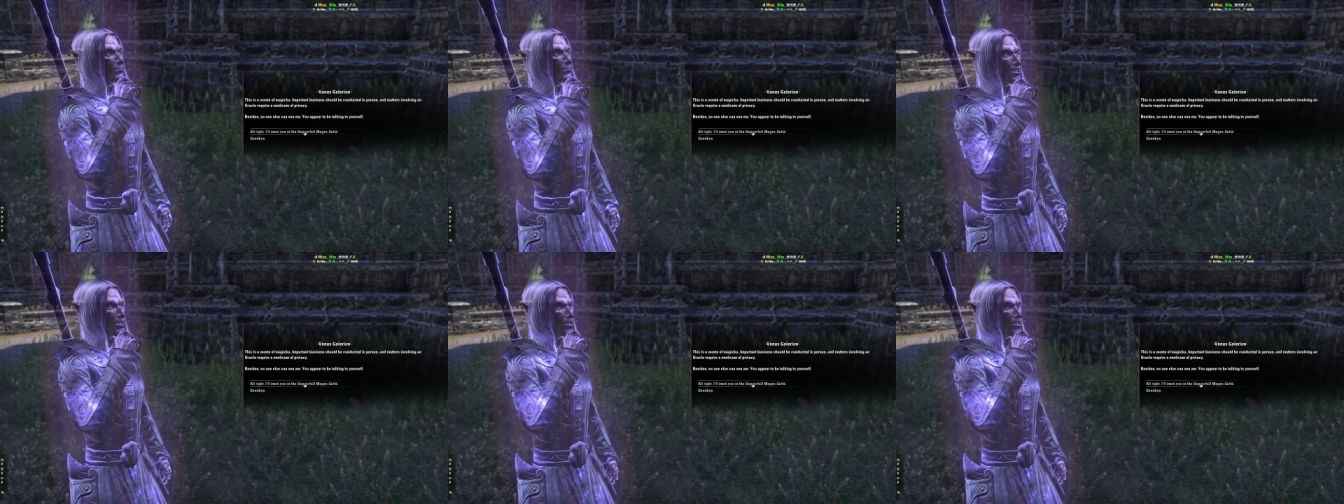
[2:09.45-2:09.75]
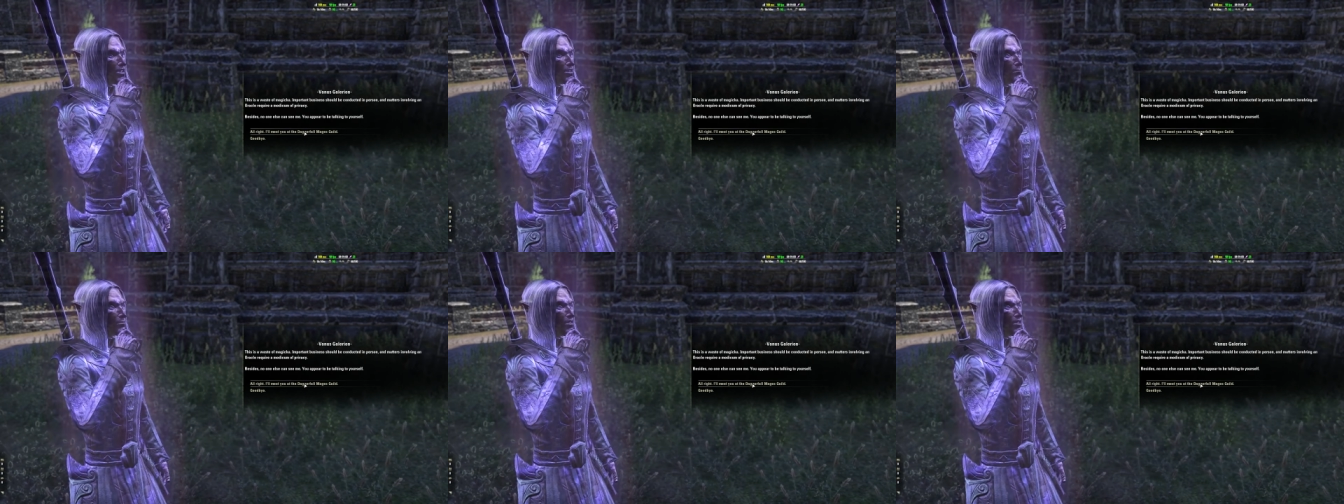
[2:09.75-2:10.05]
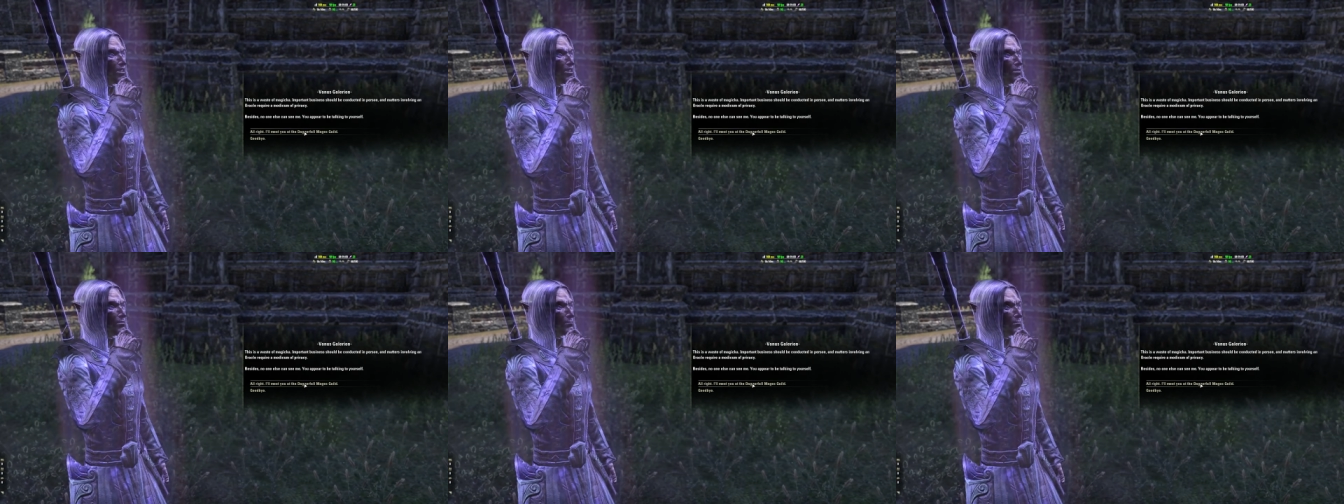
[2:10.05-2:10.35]
and matters
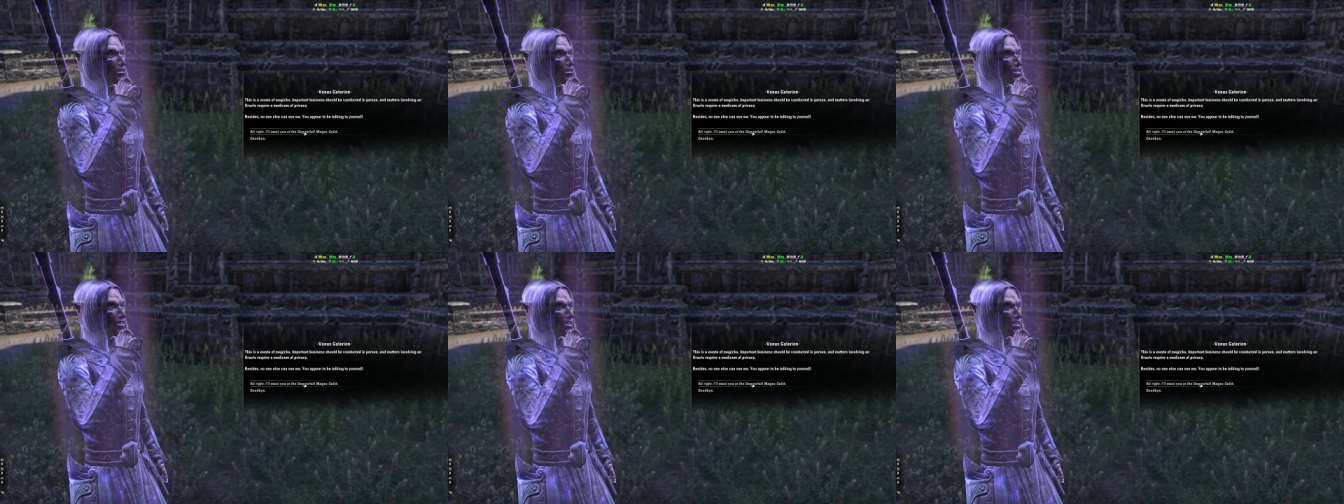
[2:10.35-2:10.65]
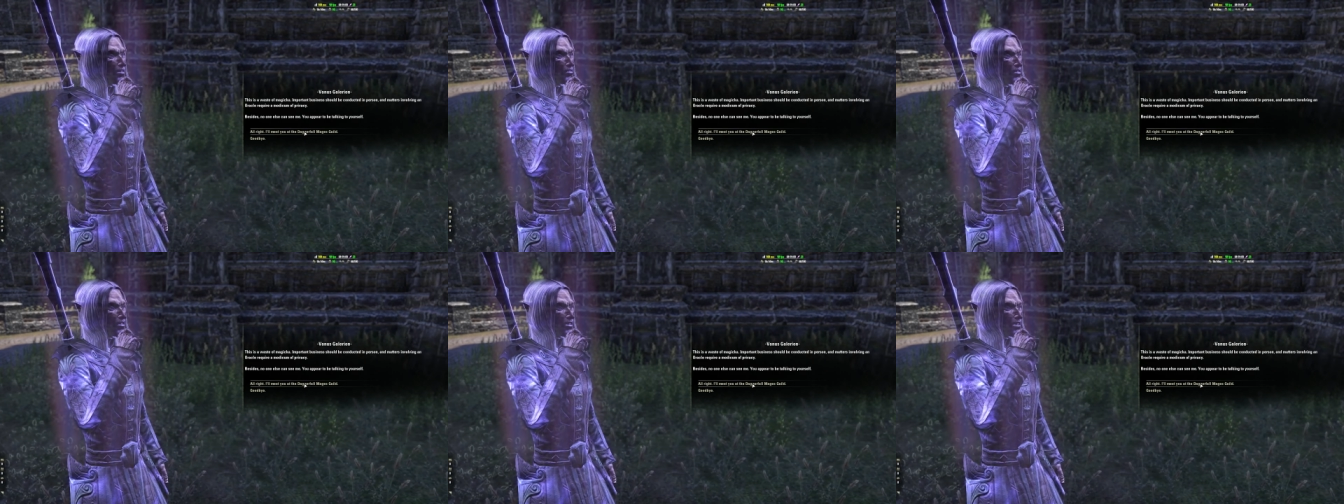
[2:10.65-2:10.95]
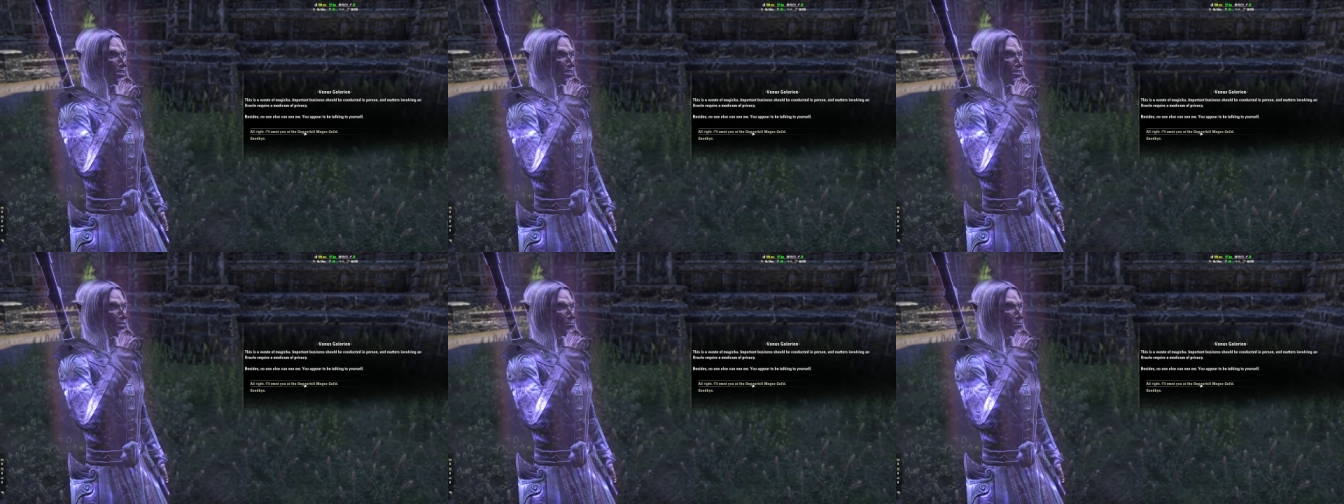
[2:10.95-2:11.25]
involving an oracle
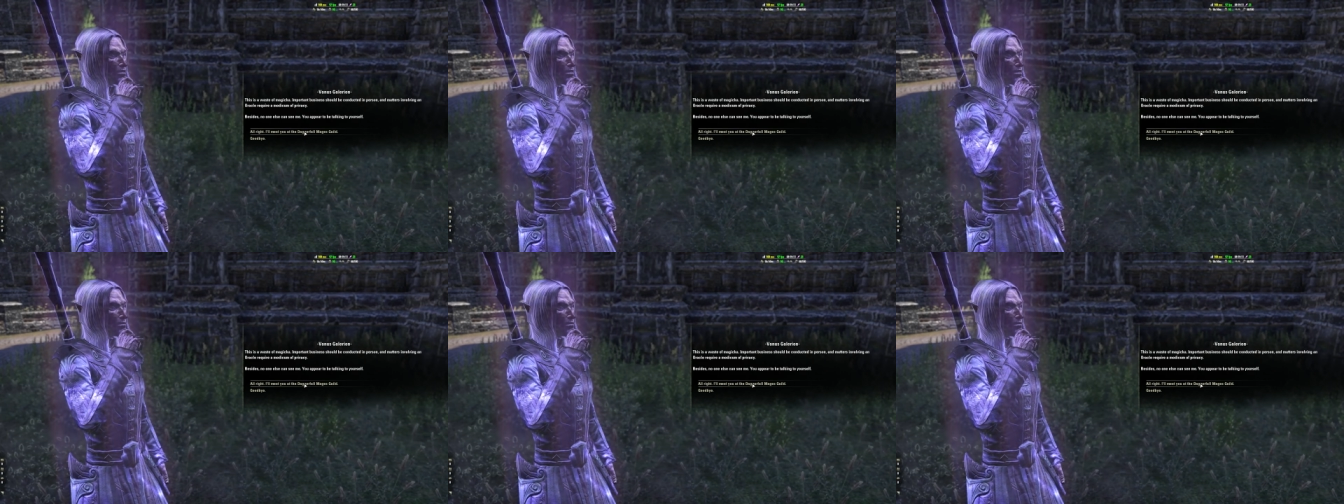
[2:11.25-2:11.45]
require a